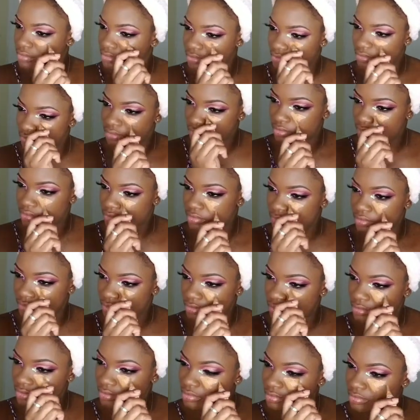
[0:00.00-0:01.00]
I'm
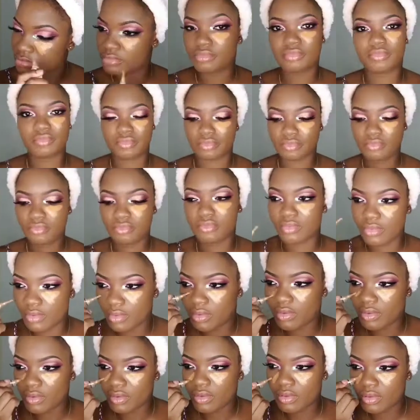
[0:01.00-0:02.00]
using the
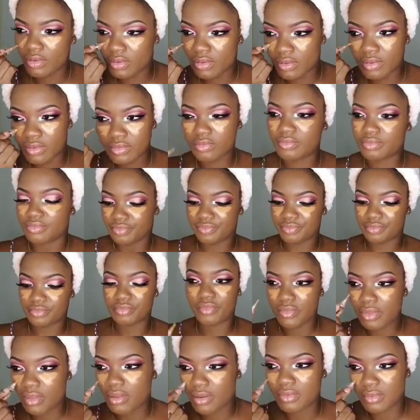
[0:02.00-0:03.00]
LA, is
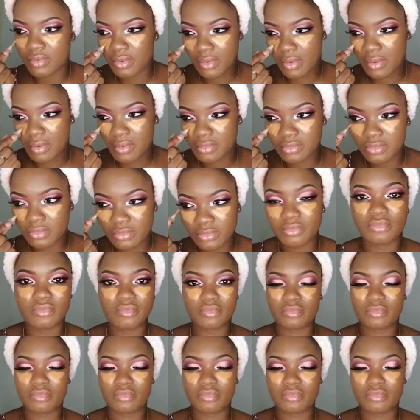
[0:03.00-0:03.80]
it LA Girl?